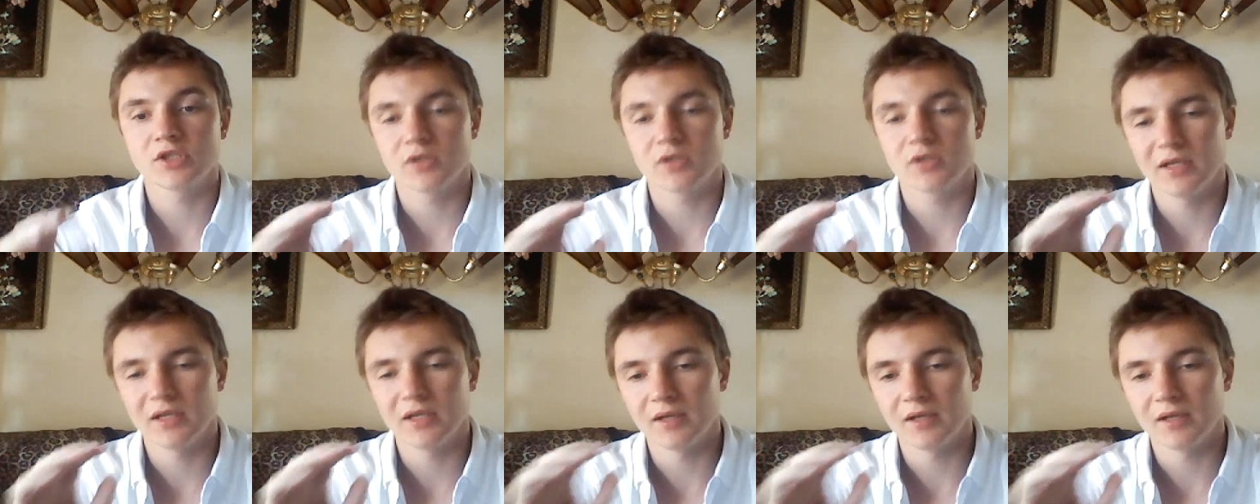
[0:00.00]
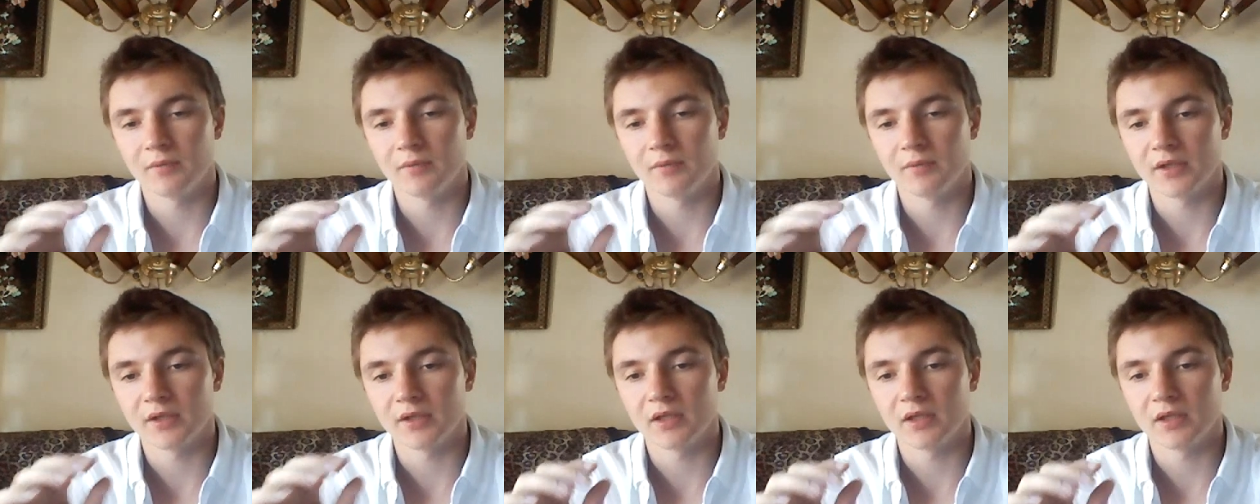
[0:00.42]
little
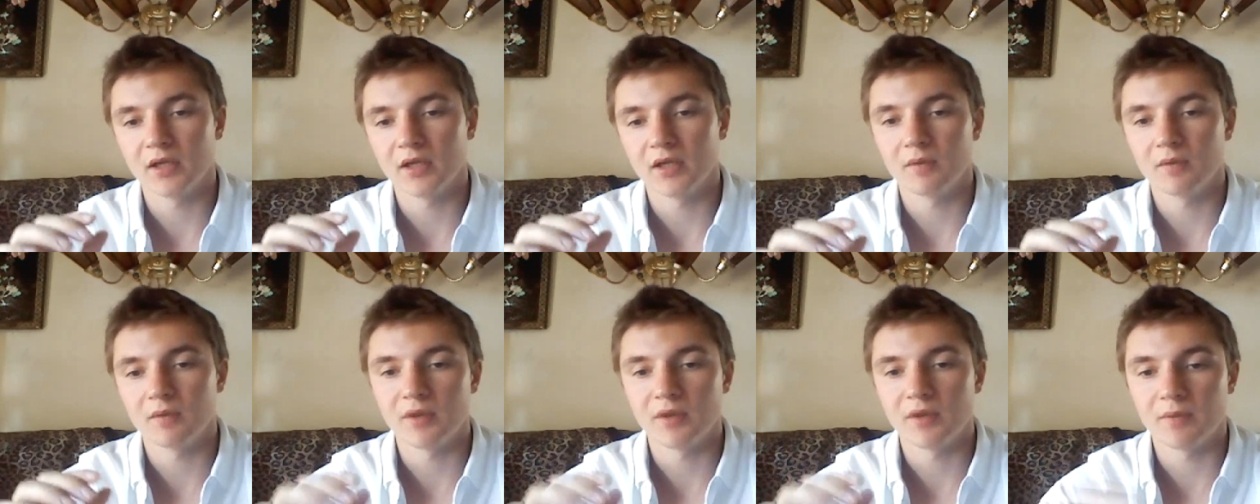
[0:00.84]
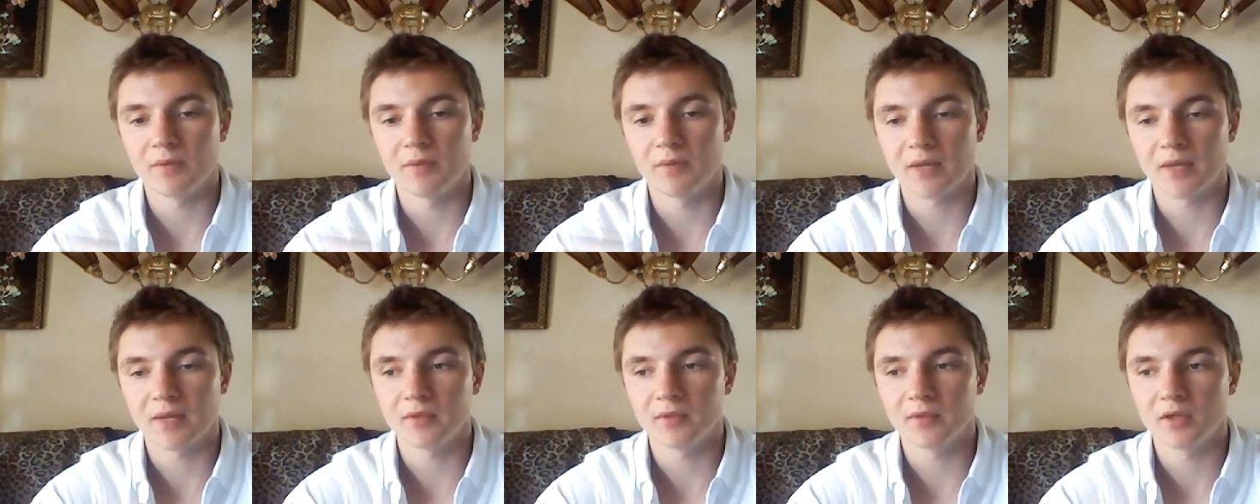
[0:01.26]
bit. They
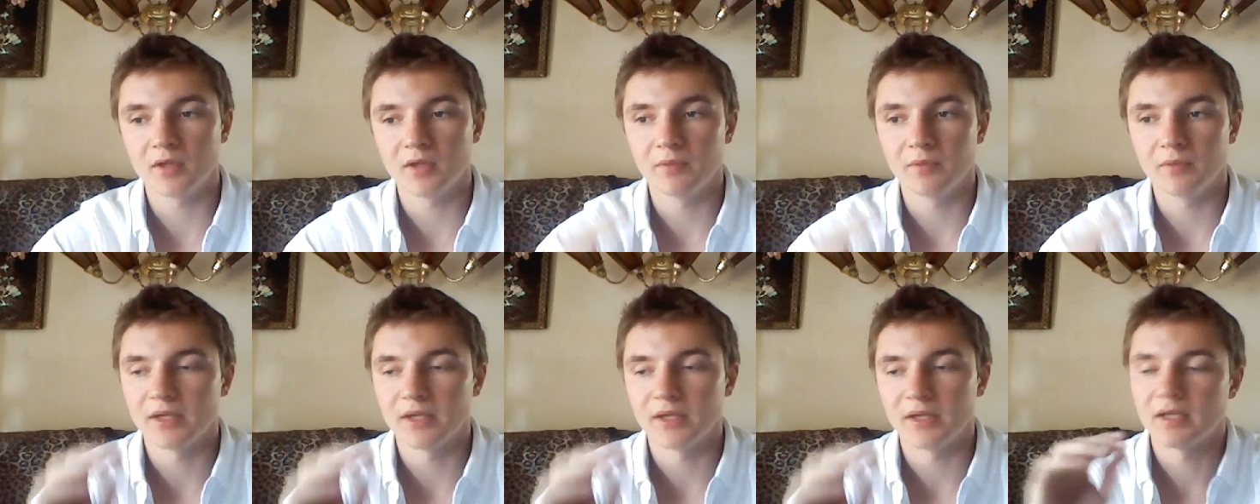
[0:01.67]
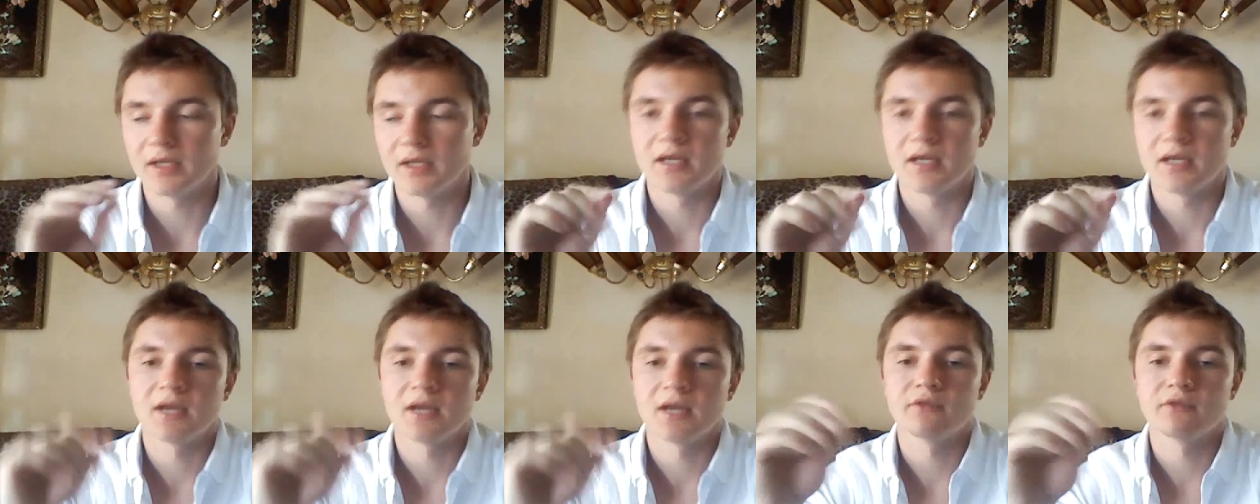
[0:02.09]
pick up a little bit,
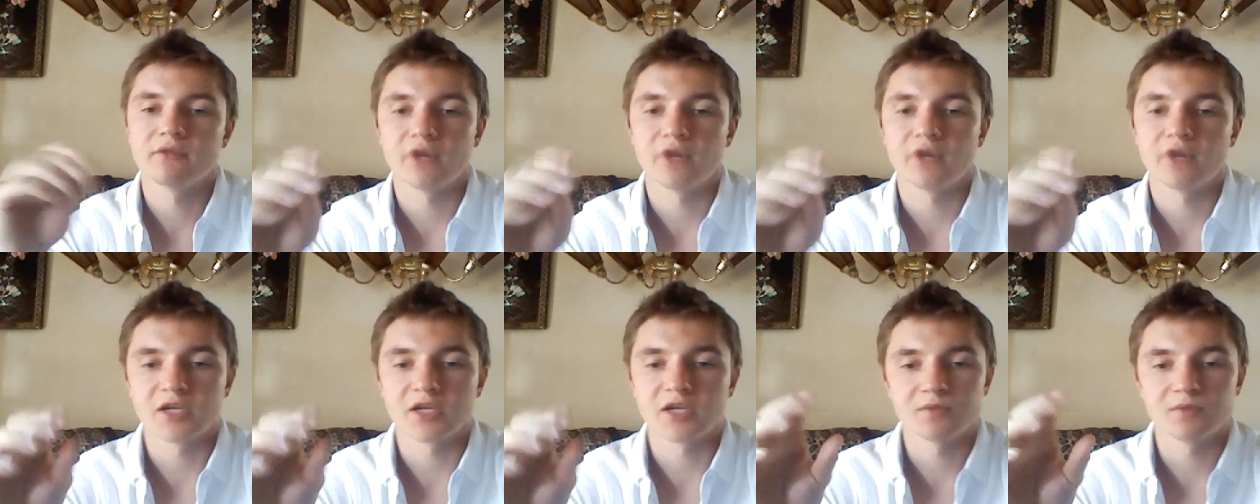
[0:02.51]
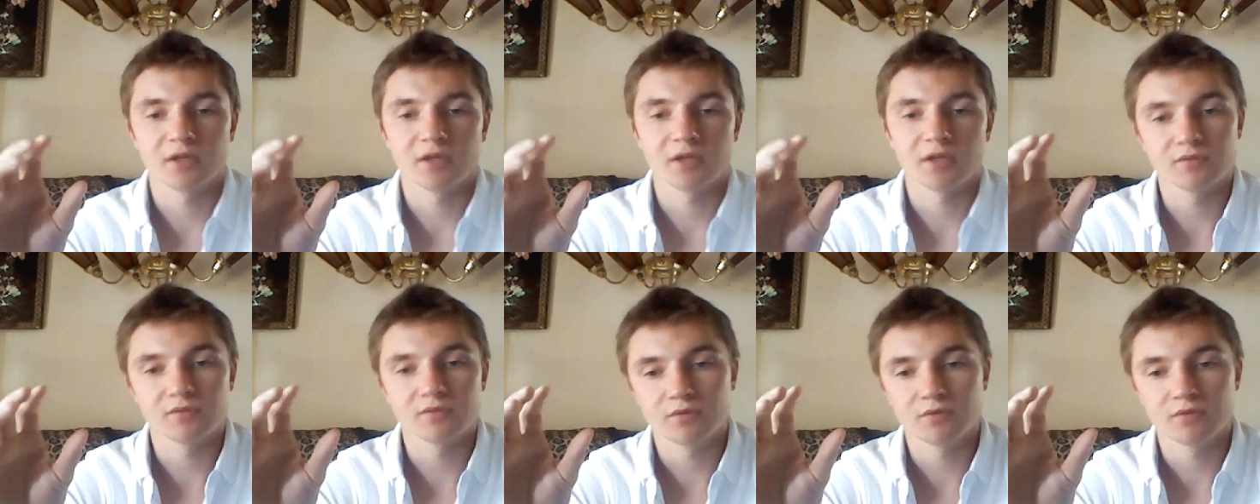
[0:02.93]
and the fragrance
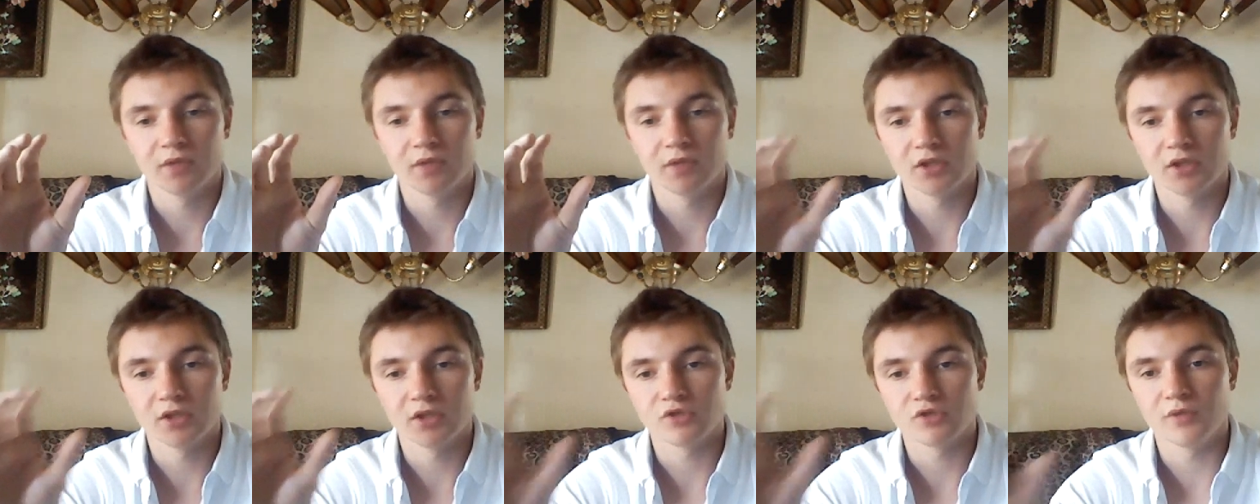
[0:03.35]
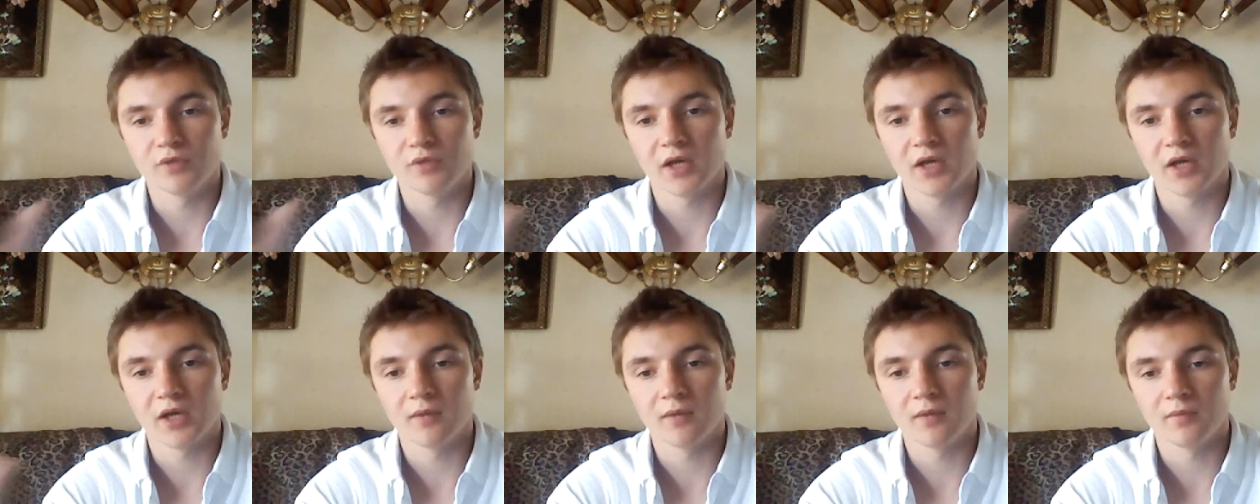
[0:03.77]
begins to
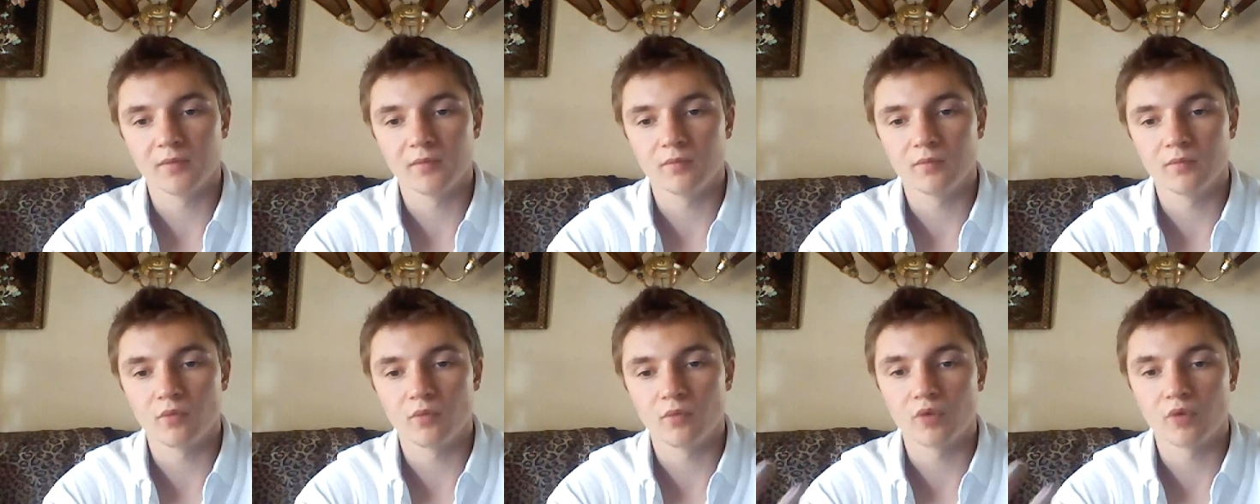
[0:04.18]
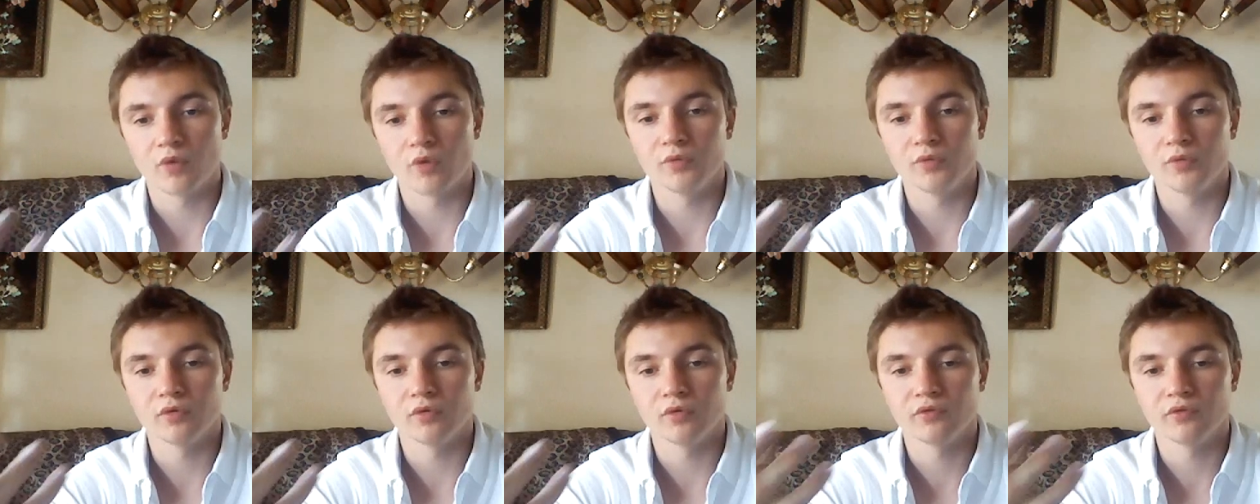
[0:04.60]
become more
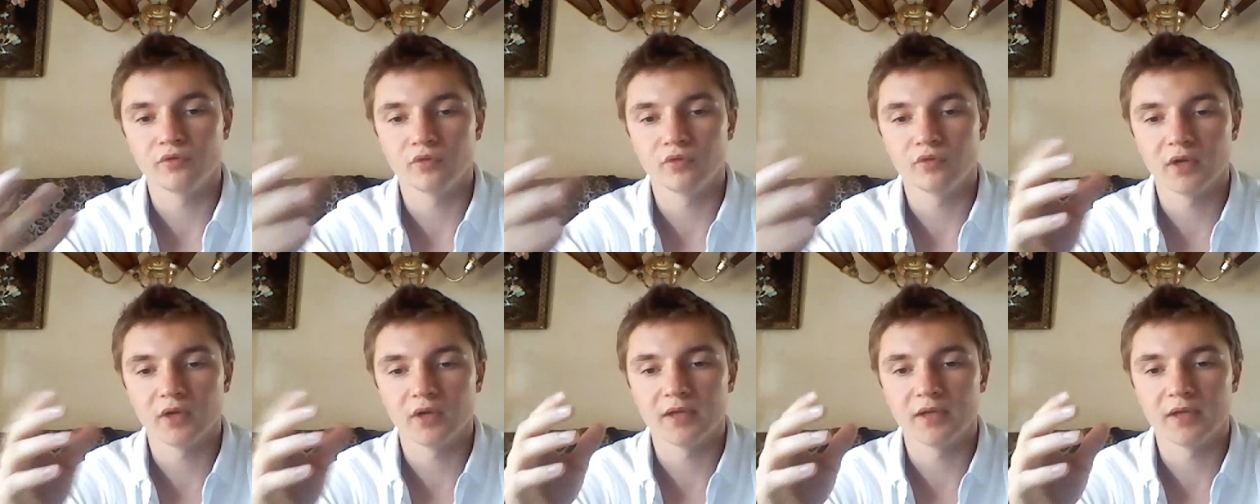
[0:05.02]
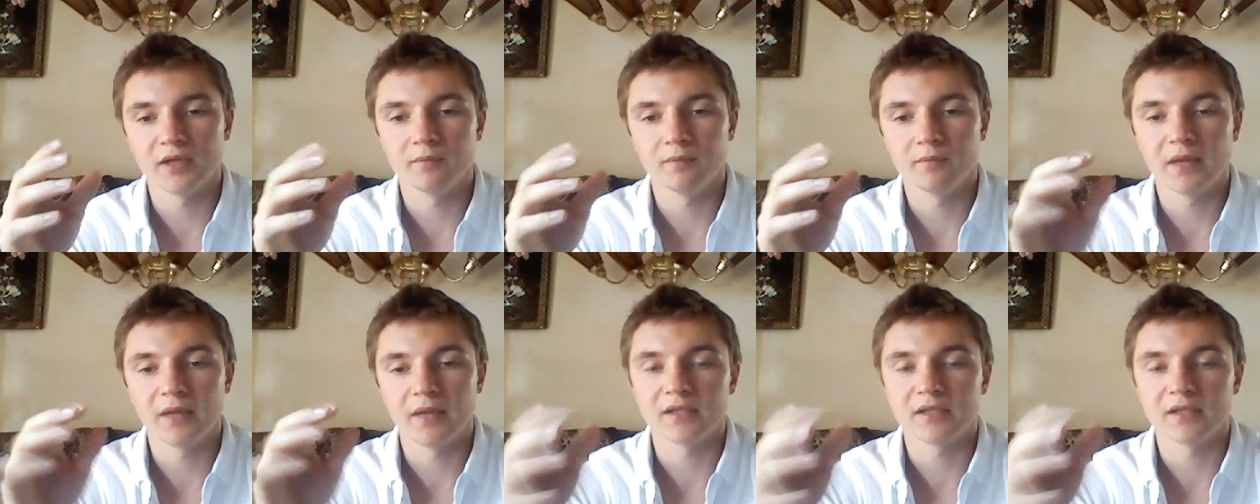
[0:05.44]
beautiful and
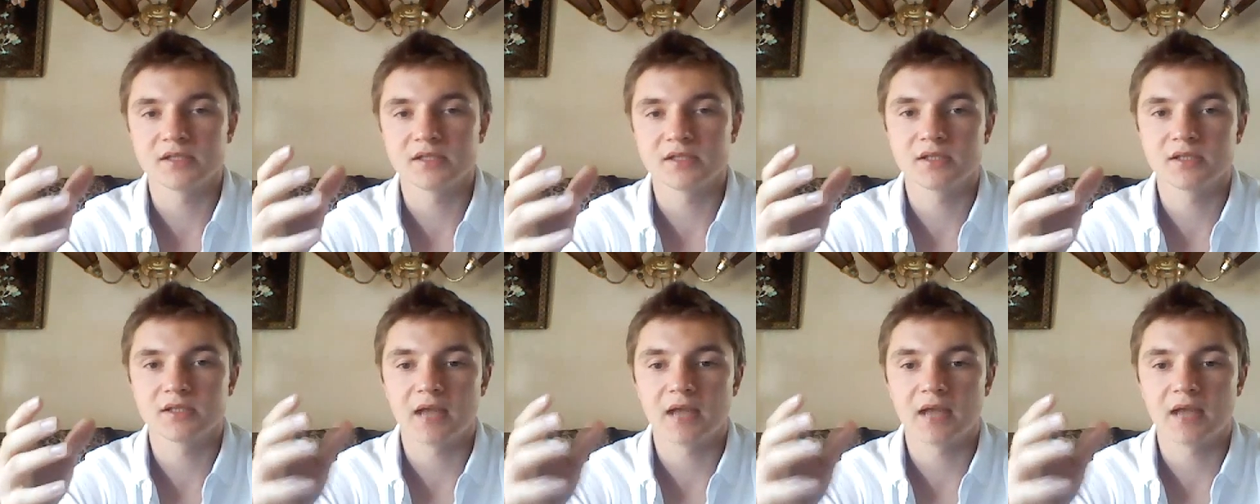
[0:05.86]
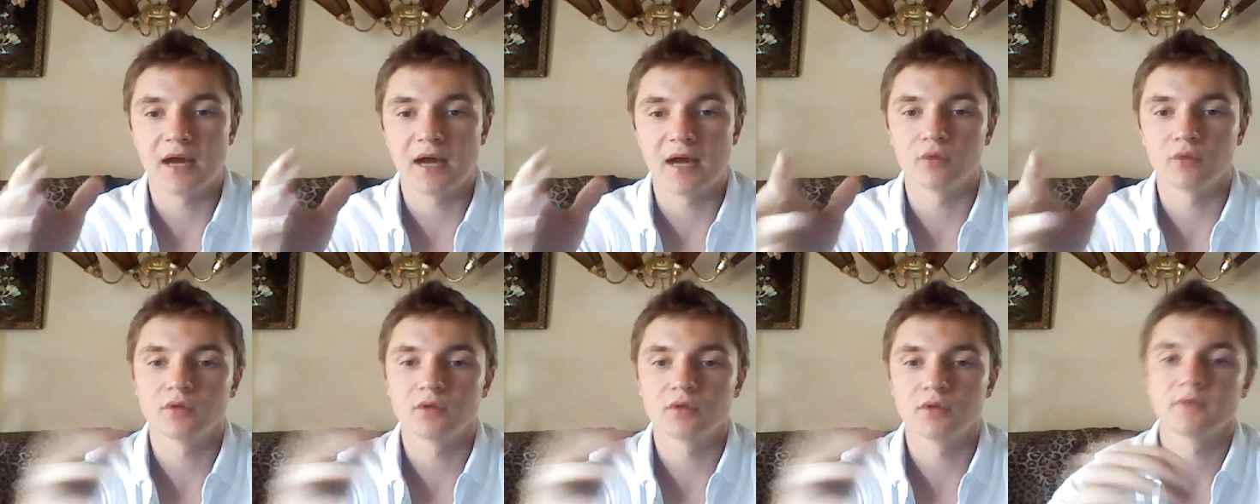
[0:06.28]
balanced
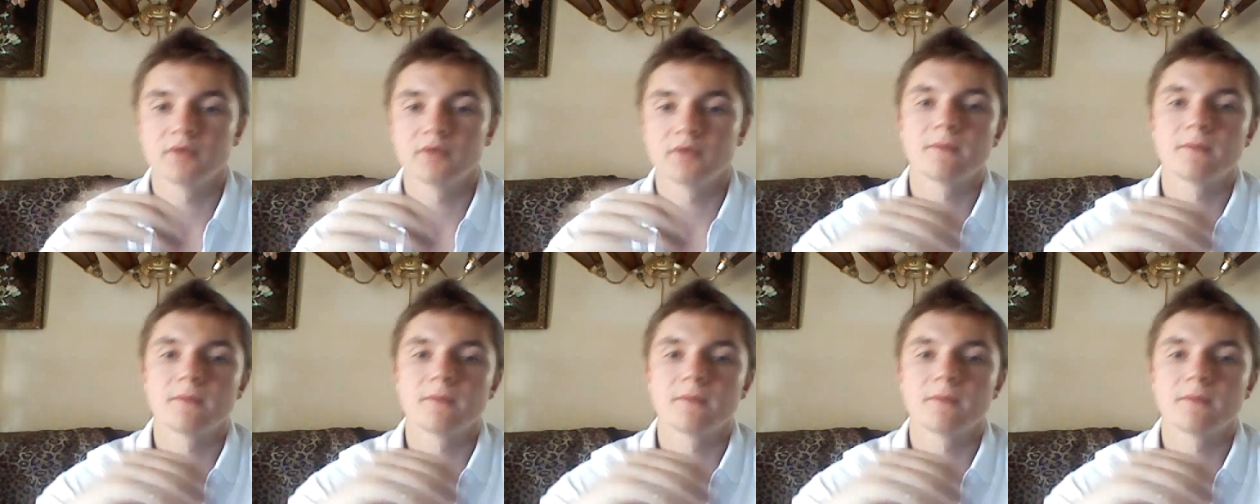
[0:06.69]
out.